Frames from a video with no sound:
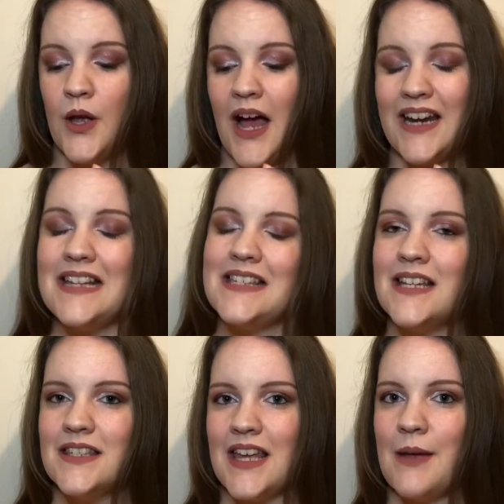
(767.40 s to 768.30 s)
And it
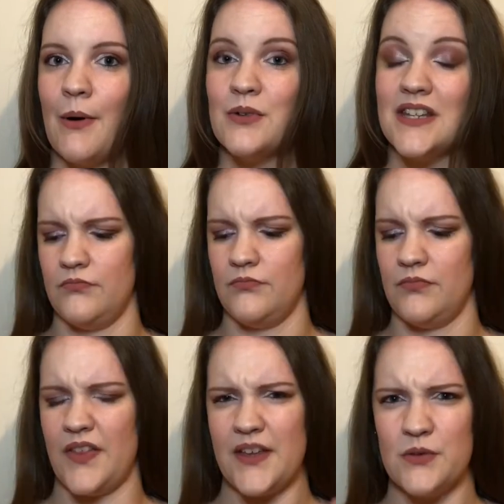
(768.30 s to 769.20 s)
did say about, I
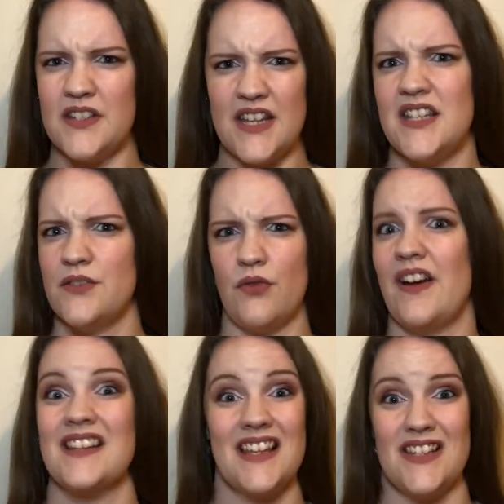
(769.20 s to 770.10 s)
think it was intensive
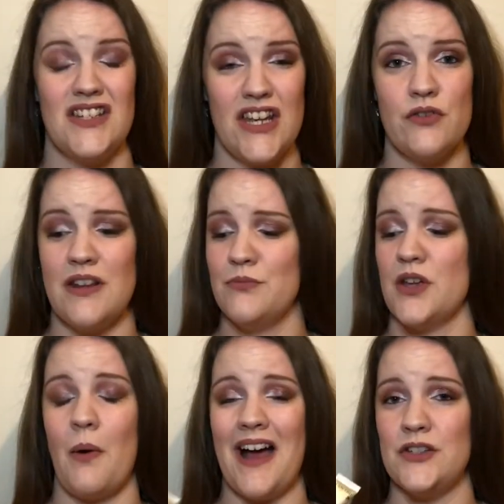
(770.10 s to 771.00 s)
revitalizing day cream,
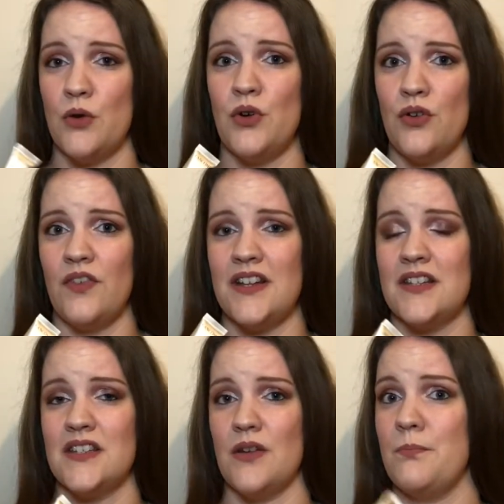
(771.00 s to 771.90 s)
so I don't know if
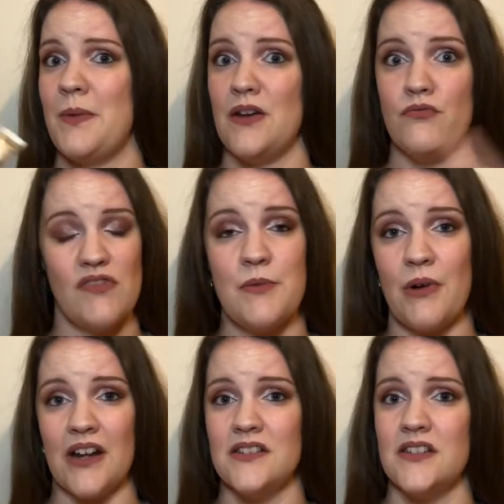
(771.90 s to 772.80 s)
it's been
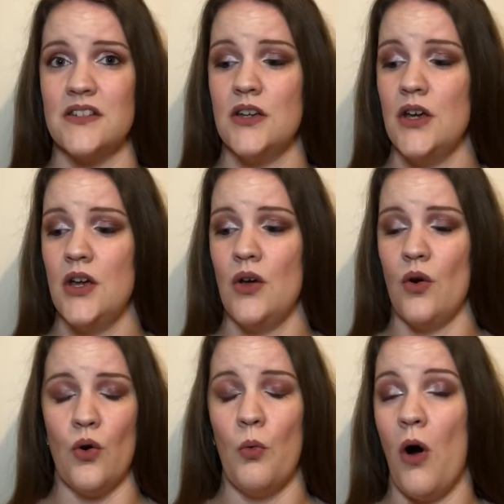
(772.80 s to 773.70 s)
rebranded
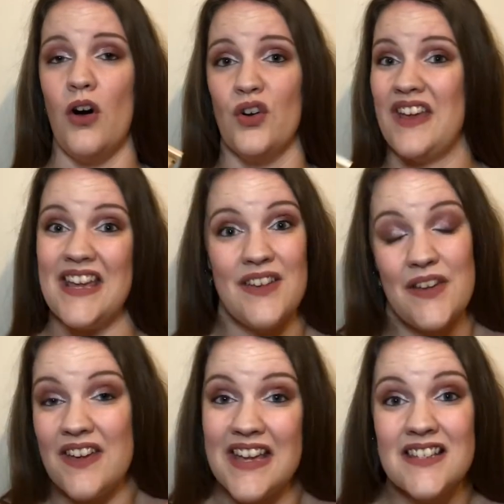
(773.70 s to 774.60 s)
or what, or if
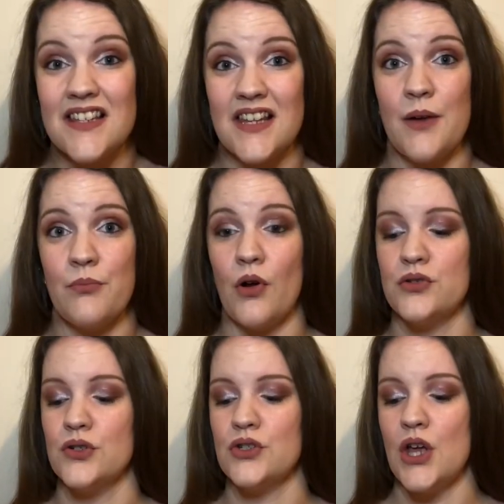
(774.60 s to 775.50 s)
it is the same
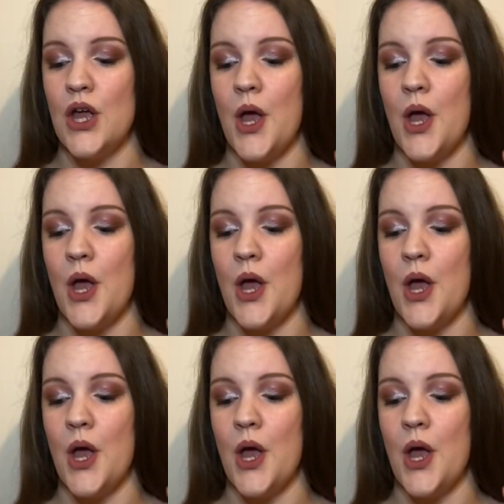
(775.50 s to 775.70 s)
product,